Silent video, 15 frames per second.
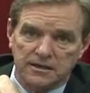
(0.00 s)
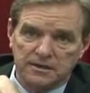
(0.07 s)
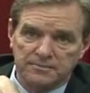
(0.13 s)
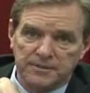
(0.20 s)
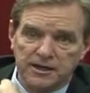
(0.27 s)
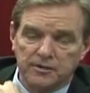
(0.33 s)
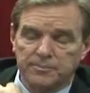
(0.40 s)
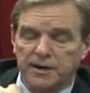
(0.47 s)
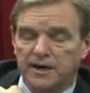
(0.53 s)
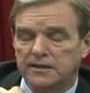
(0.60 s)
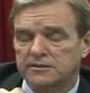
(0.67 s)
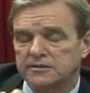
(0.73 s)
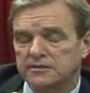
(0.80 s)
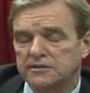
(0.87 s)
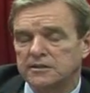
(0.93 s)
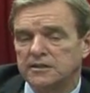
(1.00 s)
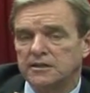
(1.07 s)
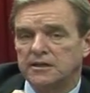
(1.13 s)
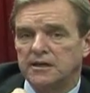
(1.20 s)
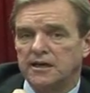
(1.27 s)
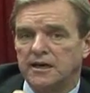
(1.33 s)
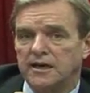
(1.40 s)
mailbox,
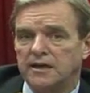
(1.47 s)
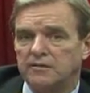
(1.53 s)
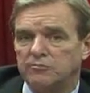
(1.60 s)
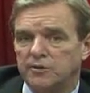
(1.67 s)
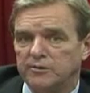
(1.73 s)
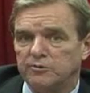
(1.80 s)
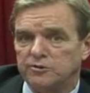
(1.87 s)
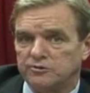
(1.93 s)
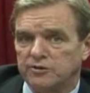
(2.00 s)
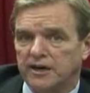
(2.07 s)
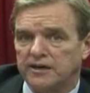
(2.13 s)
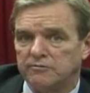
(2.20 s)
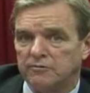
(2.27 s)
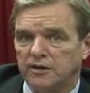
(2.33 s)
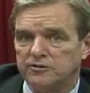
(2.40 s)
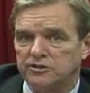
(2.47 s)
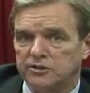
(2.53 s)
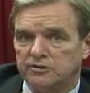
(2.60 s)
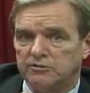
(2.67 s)
and we will try to route your